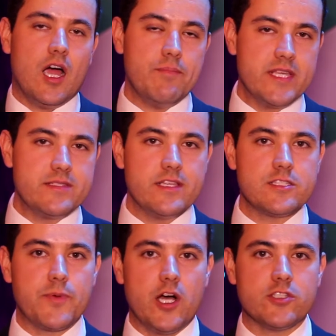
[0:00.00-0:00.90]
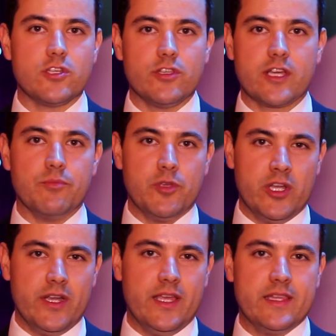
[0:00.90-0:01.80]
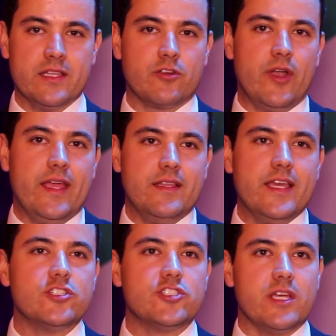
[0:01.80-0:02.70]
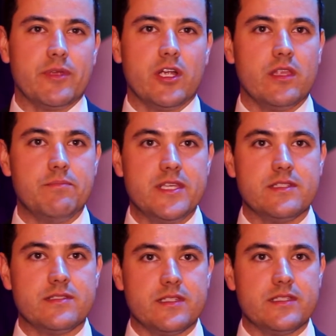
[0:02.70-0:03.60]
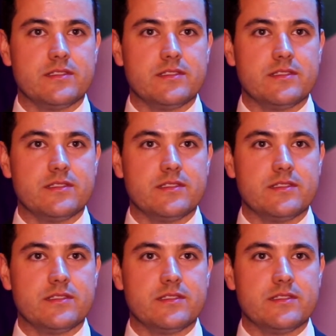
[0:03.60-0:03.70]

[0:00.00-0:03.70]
our business, but also the community and the great leadership and all the businesses.